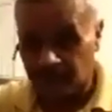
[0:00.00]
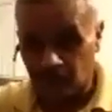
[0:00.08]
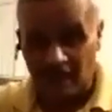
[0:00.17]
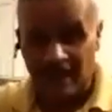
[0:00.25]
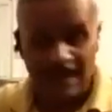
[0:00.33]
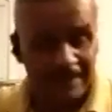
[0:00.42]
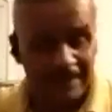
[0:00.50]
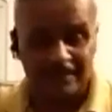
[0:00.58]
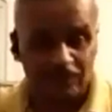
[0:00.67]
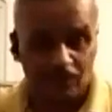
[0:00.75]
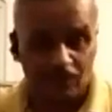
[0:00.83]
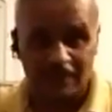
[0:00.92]
what I listen
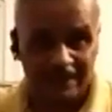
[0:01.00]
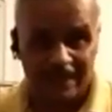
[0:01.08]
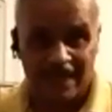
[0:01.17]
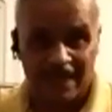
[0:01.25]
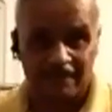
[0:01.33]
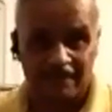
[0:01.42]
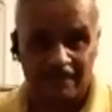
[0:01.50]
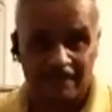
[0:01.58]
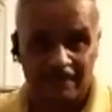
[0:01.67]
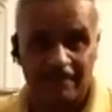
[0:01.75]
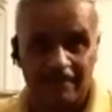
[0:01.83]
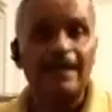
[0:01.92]
to all the time,
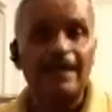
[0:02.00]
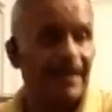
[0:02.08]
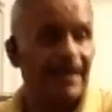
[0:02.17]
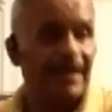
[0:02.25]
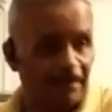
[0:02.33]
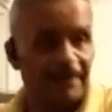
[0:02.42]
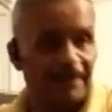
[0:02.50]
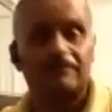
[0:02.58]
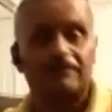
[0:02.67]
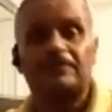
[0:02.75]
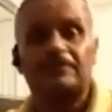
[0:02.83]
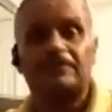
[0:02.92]
and everybody else is
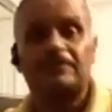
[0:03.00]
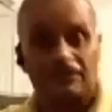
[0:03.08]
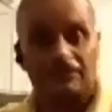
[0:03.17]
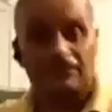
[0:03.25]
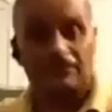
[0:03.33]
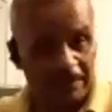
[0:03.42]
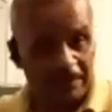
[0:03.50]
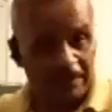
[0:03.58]
wraps around us.